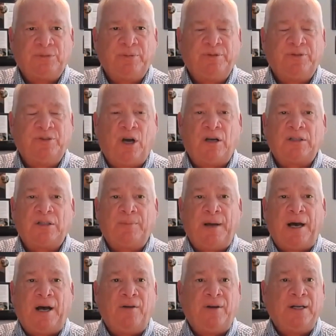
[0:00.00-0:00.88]
We've talked
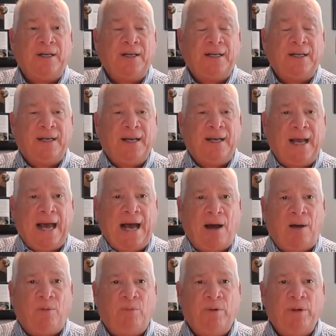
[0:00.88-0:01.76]
about
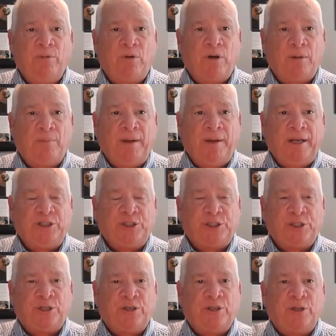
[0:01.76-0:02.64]
how we want to make
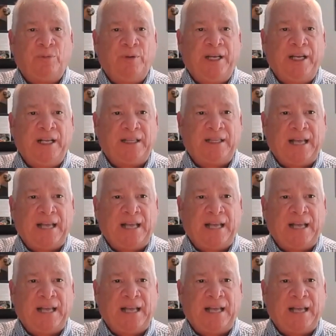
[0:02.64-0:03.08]
sure that we get